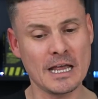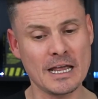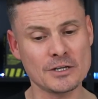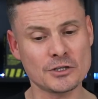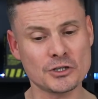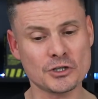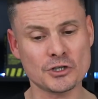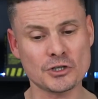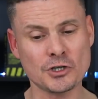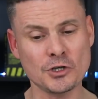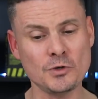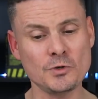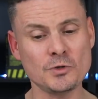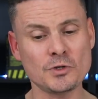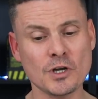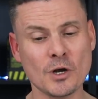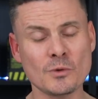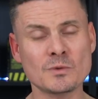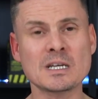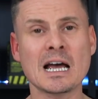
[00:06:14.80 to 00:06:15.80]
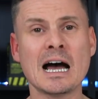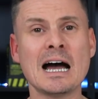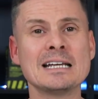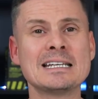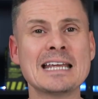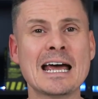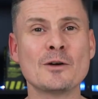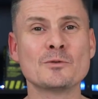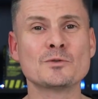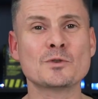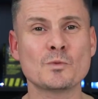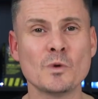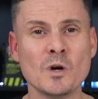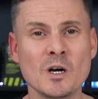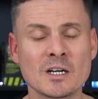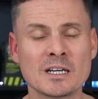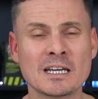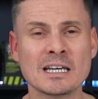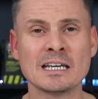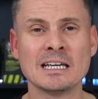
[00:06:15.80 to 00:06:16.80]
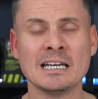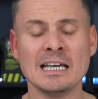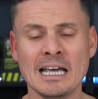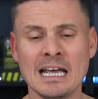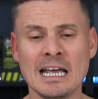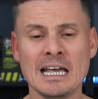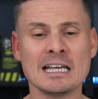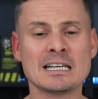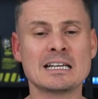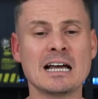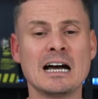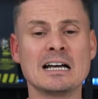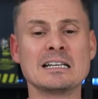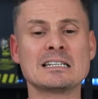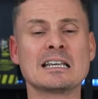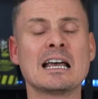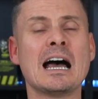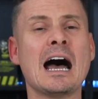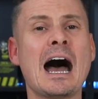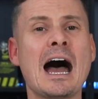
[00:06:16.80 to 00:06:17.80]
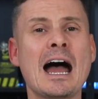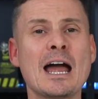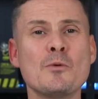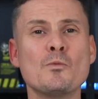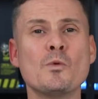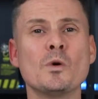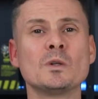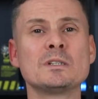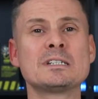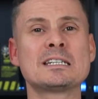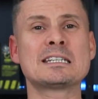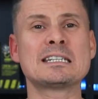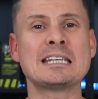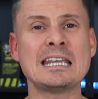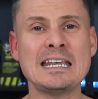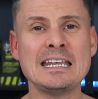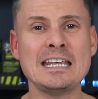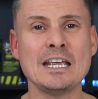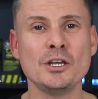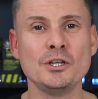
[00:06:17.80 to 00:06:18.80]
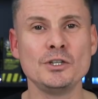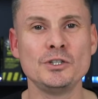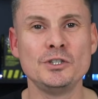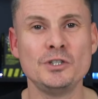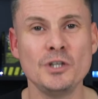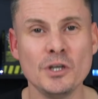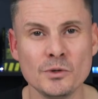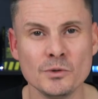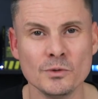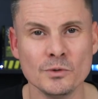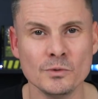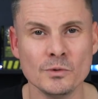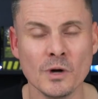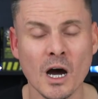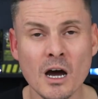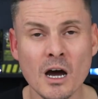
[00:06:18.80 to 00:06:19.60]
studio tie downs work. Guys, I will see you.